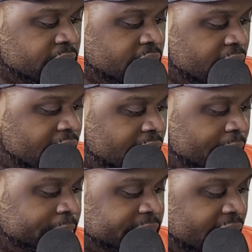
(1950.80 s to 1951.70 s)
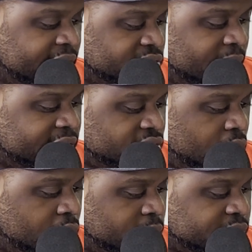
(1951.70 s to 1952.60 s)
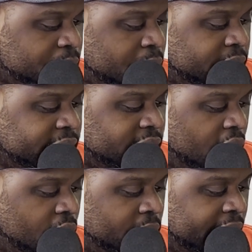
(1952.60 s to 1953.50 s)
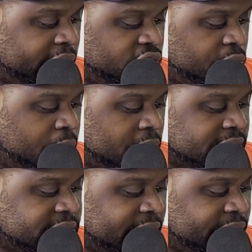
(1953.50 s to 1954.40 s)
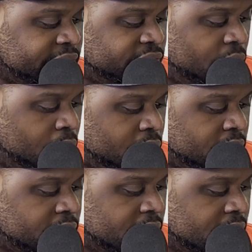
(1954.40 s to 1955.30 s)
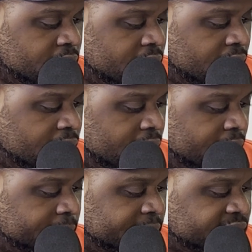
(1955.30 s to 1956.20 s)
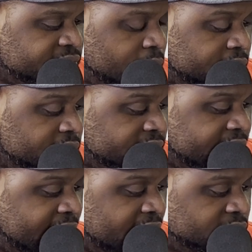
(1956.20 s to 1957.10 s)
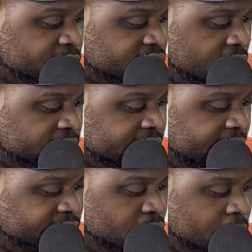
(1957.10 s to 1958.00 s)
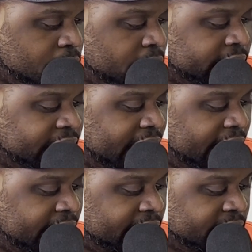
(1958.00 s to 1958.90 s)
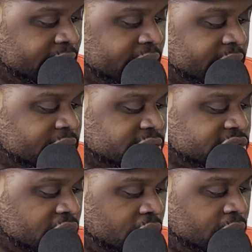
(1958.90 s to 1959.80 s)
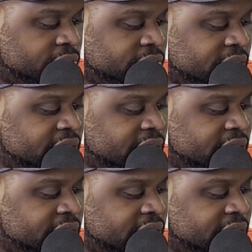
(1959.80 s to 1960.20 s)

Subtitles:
Now his RAS score was pretty low at 2.74. His 40-year dash was only a 4.8. So,